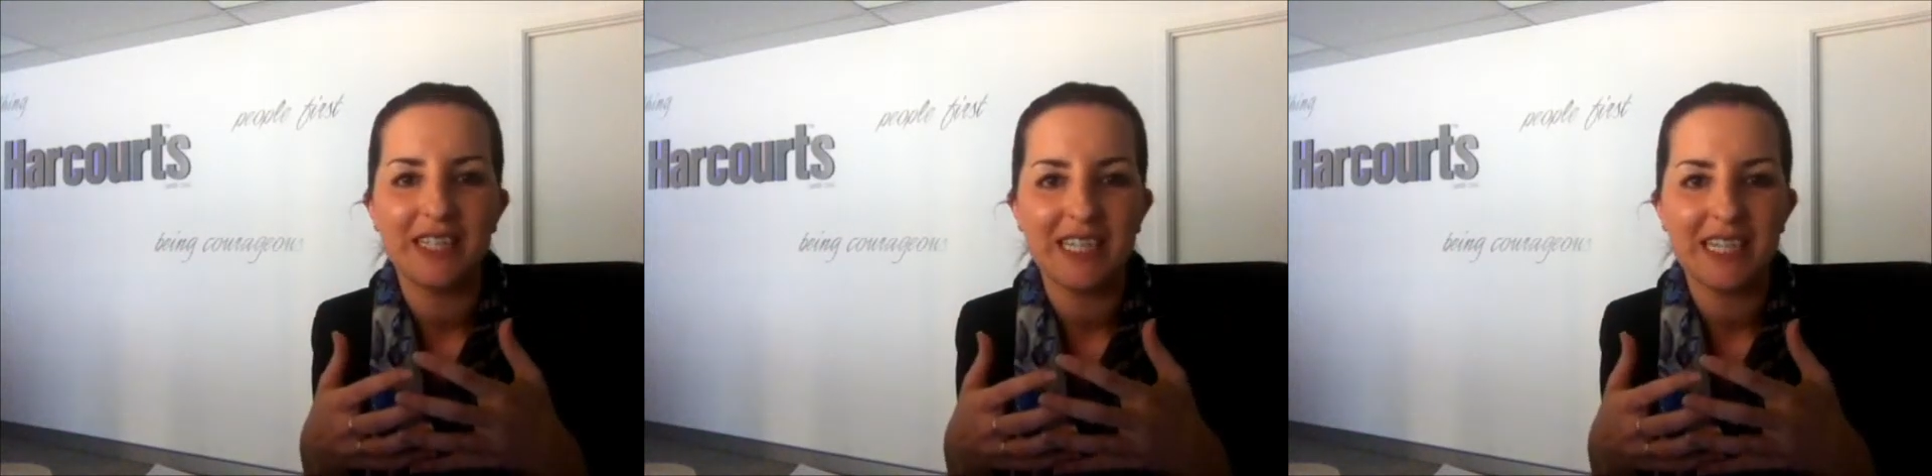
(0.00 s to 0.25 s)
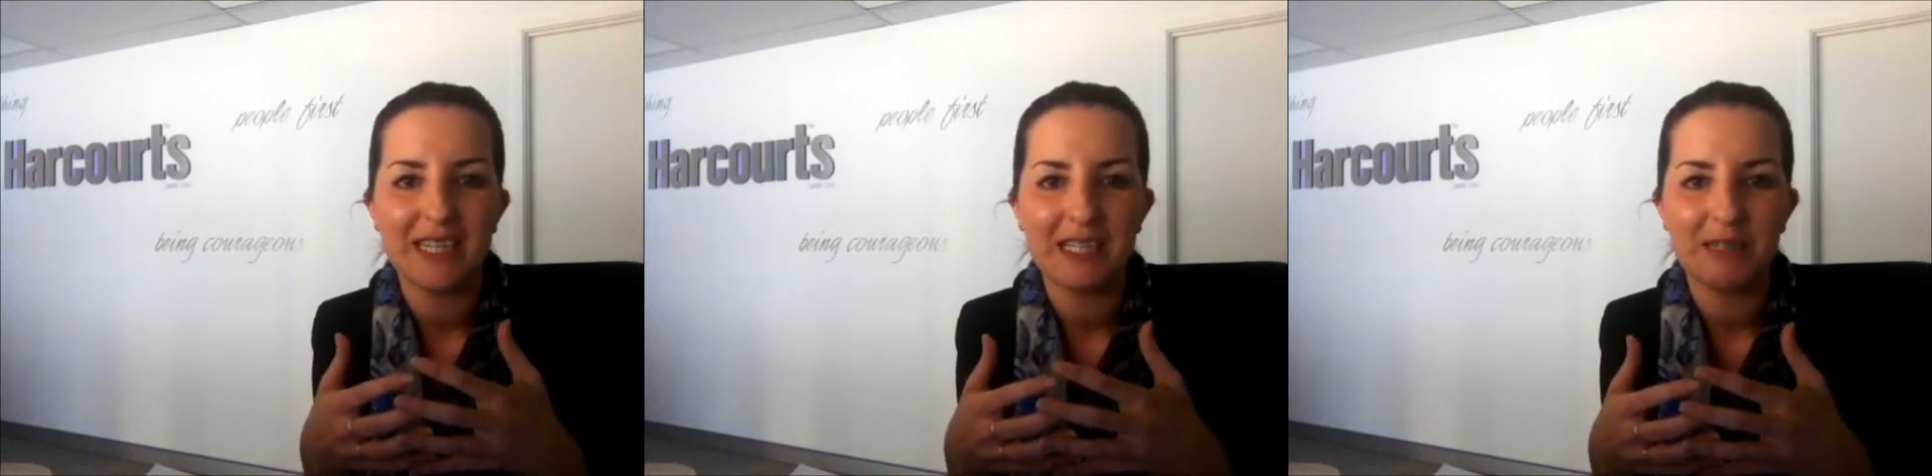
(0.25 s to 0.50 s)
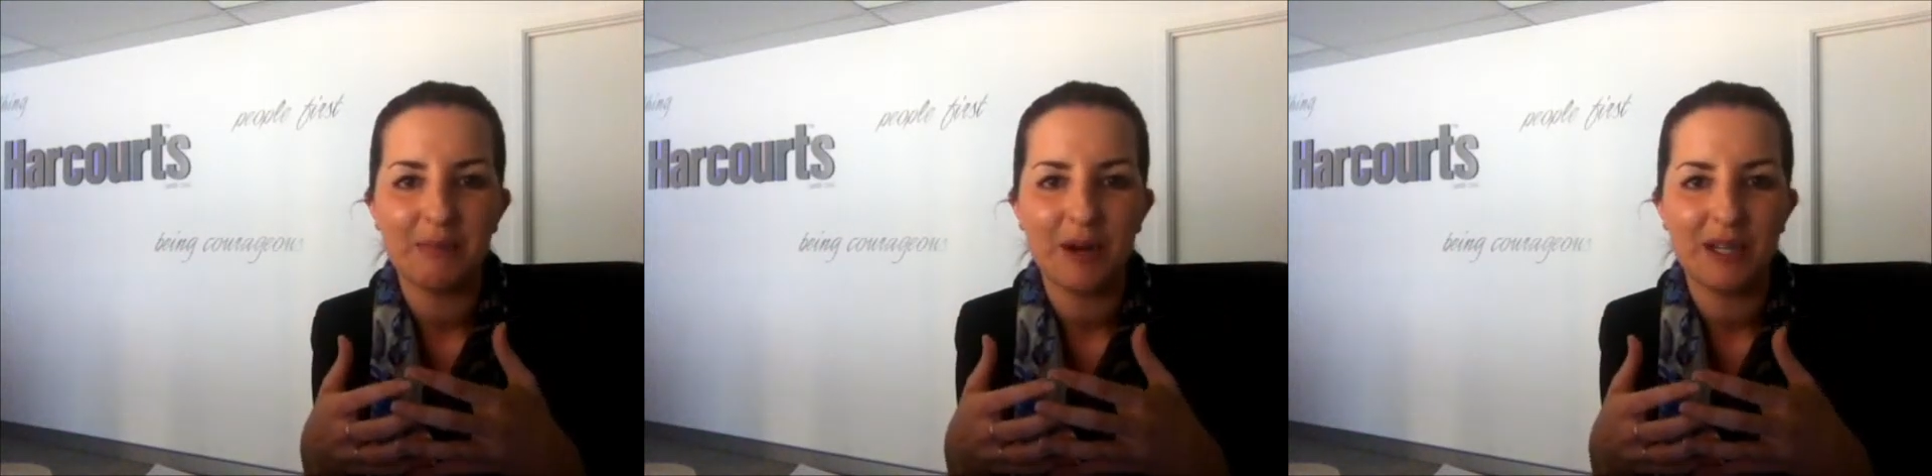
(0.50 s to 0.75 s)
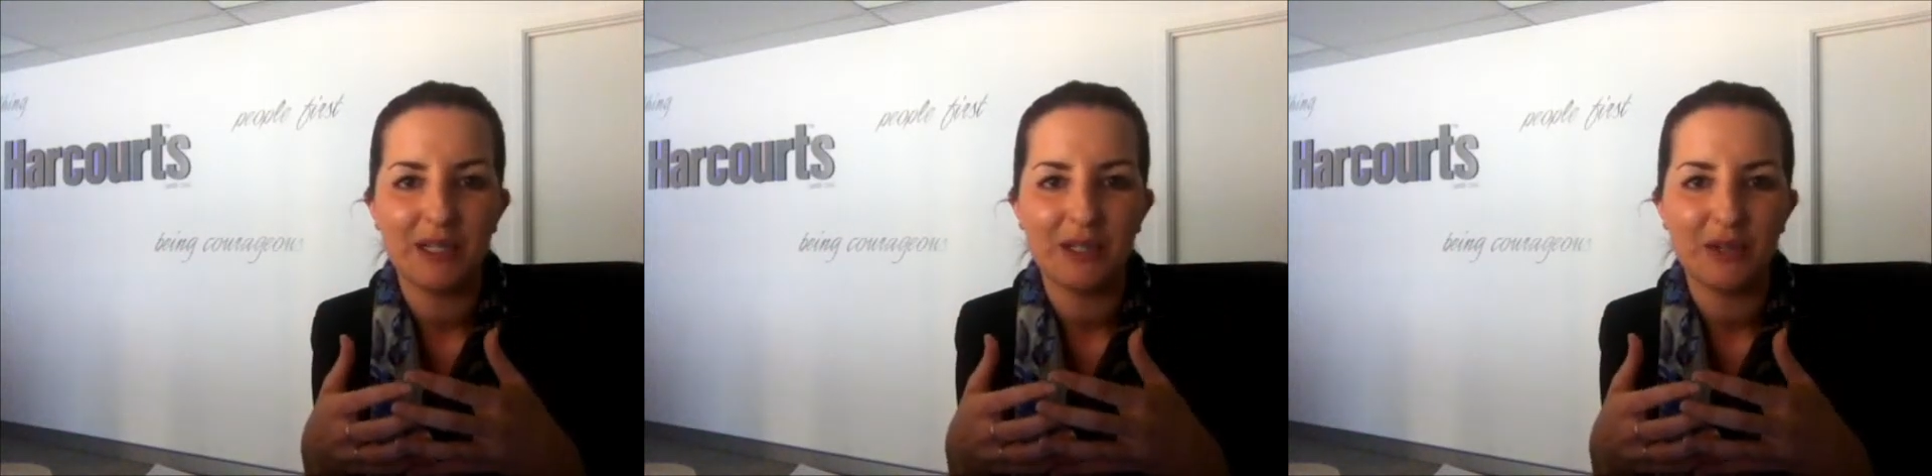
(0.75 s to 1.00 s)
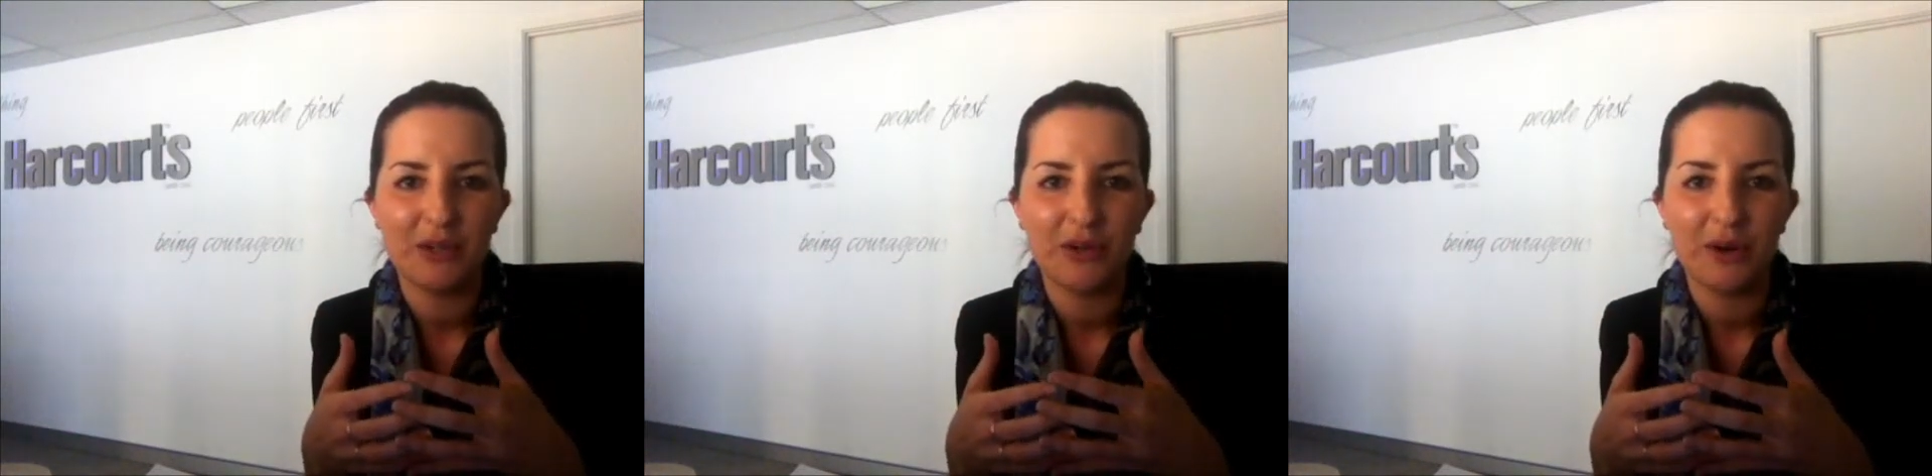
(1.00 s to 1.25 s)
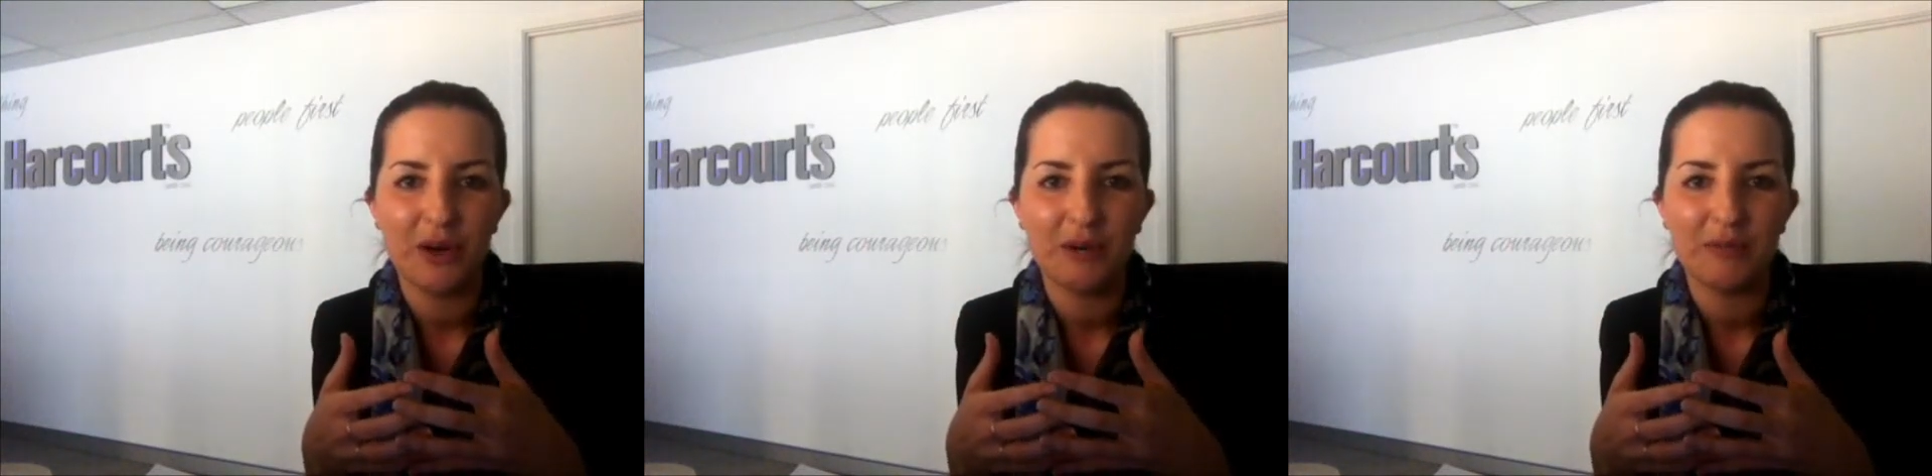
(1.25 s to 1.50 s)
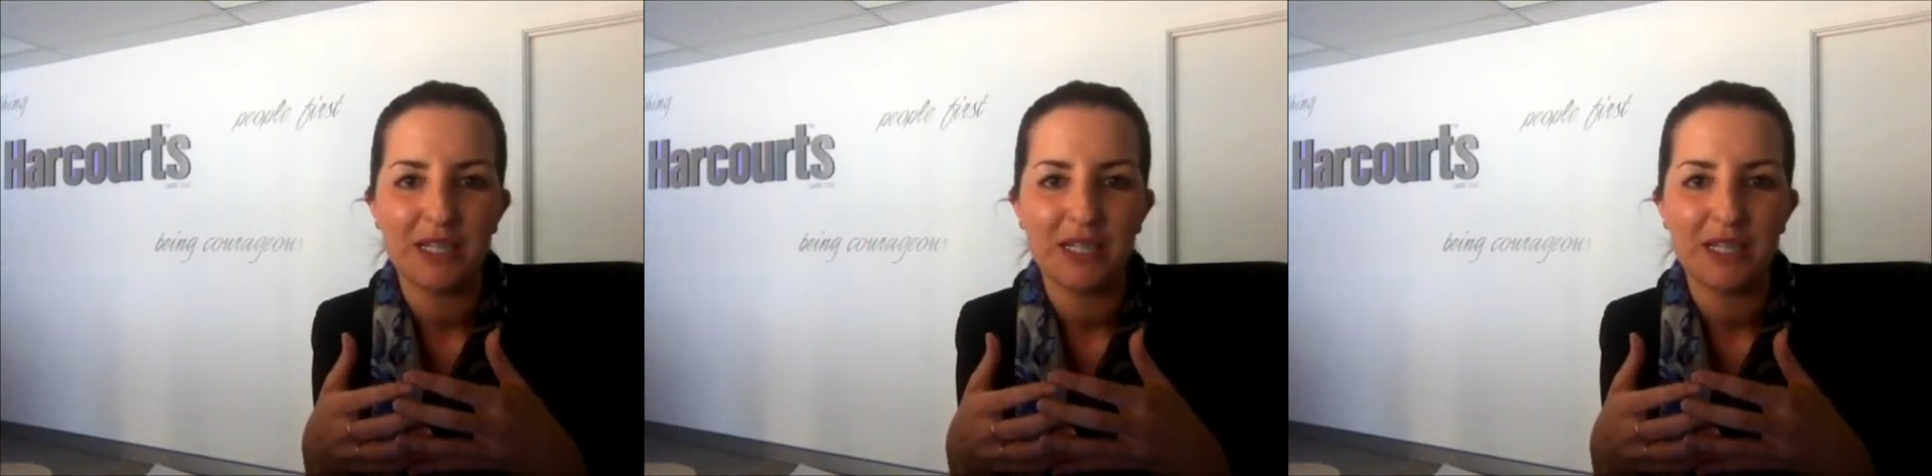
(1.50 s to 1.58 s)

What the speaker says: to get these buyers to your home,